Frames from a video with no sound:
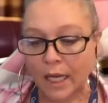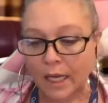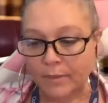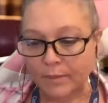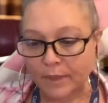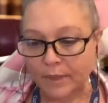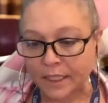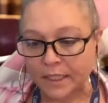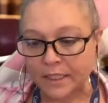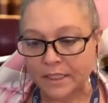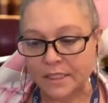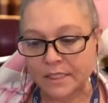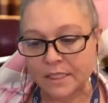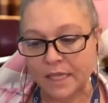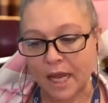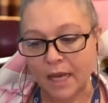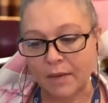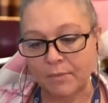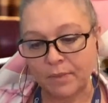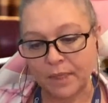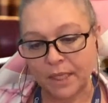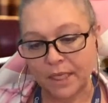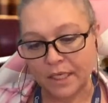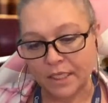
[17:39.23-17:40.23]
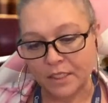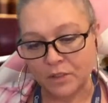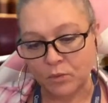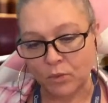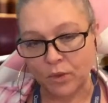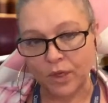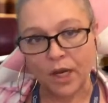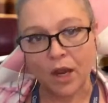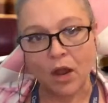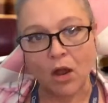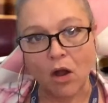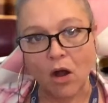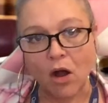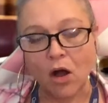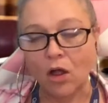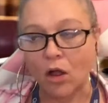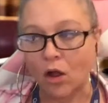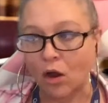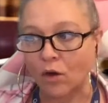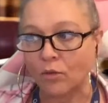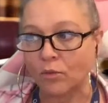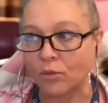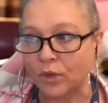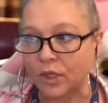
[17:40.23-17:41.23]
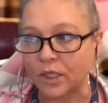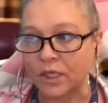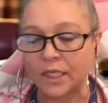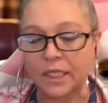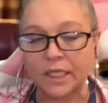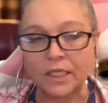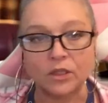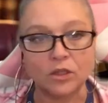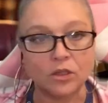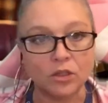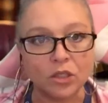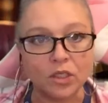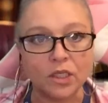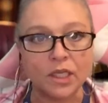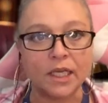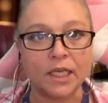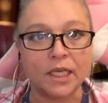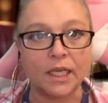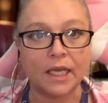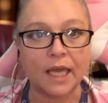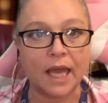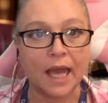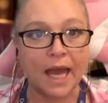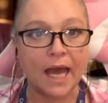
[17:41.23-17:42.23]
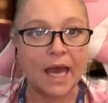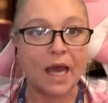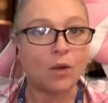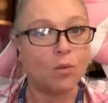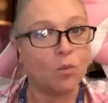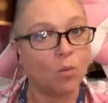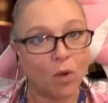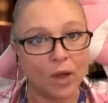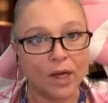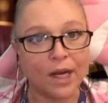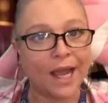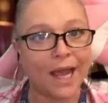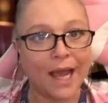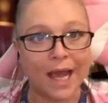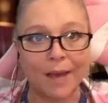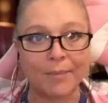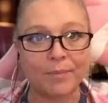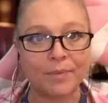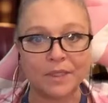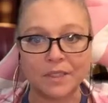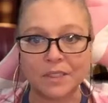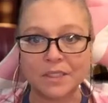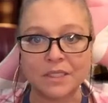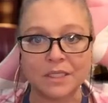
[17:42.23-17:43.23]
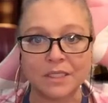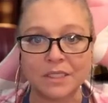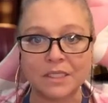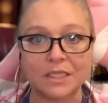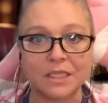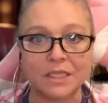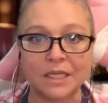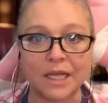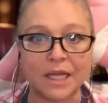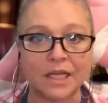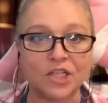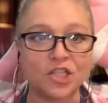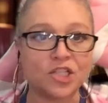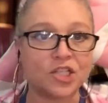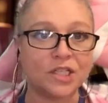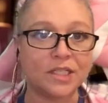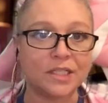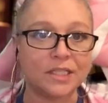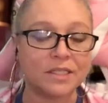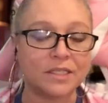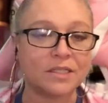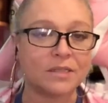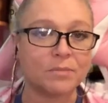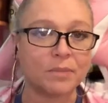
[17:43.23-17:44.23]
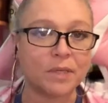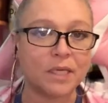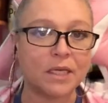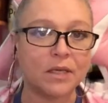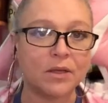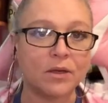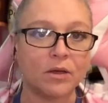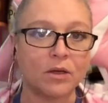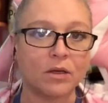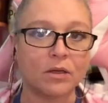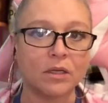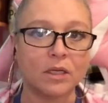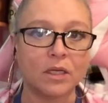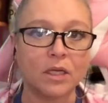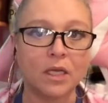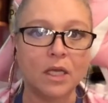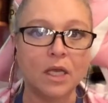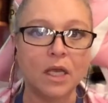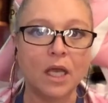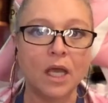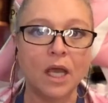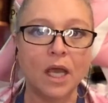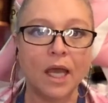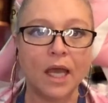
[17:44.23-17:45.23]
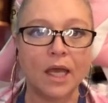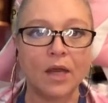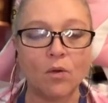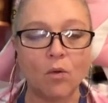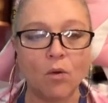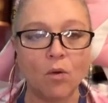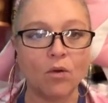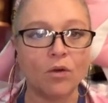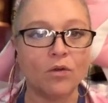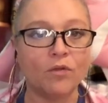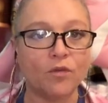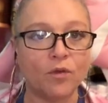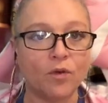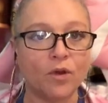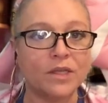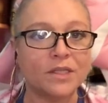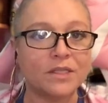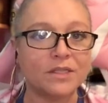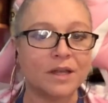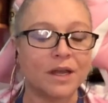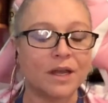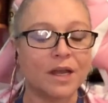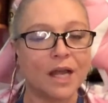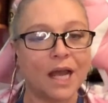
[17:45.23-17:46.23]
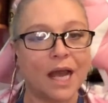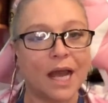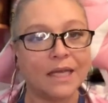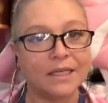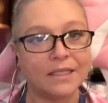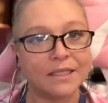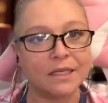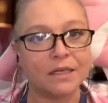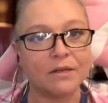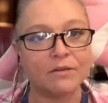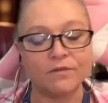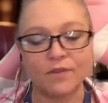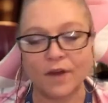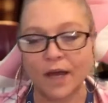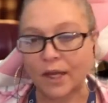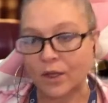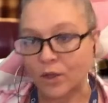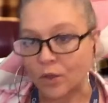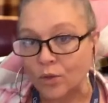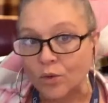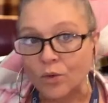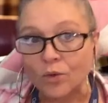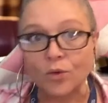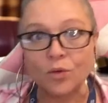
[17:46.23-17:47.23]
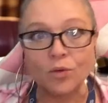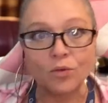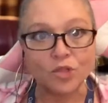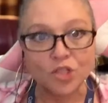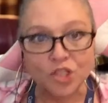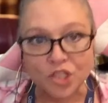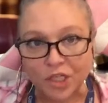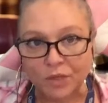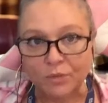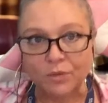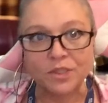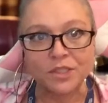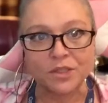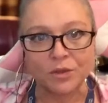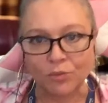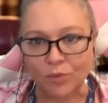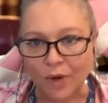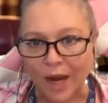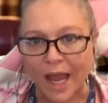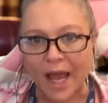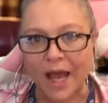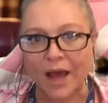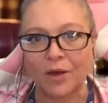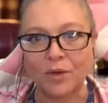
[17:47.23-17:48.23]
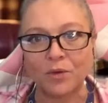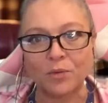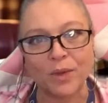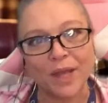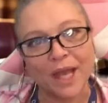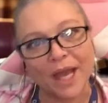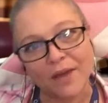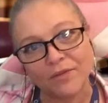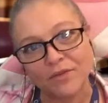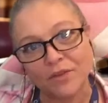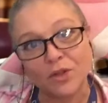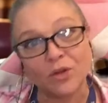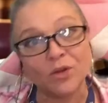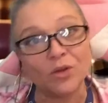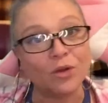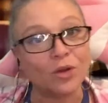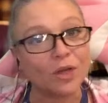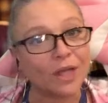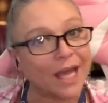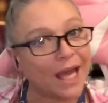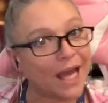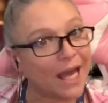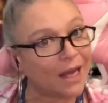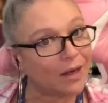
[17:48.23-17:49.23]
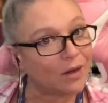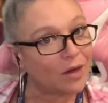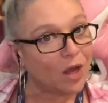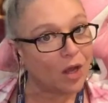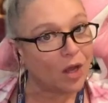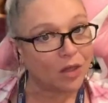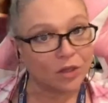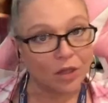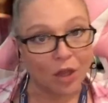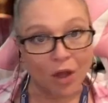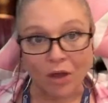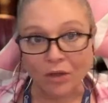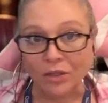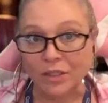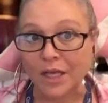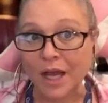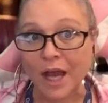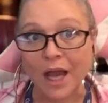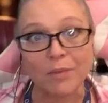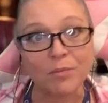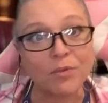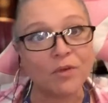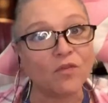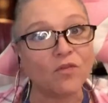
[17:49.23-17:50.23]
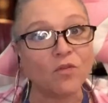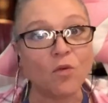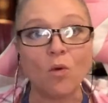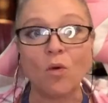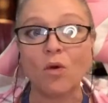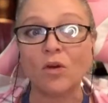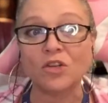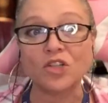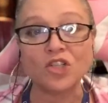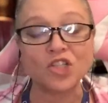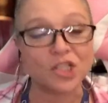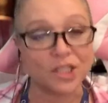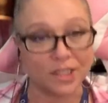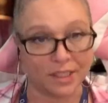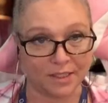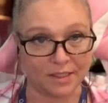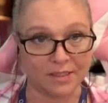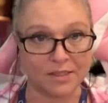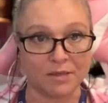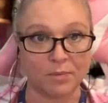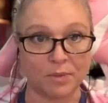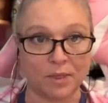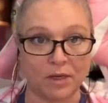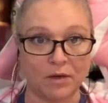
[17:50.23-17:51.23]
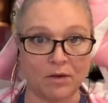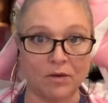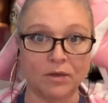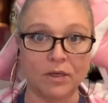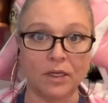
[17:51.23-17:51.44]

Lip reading: insight because we all are really looking at what happened since the day she disappeared. In order for us to identify who she was around, we have to look at a long time before she disappeared.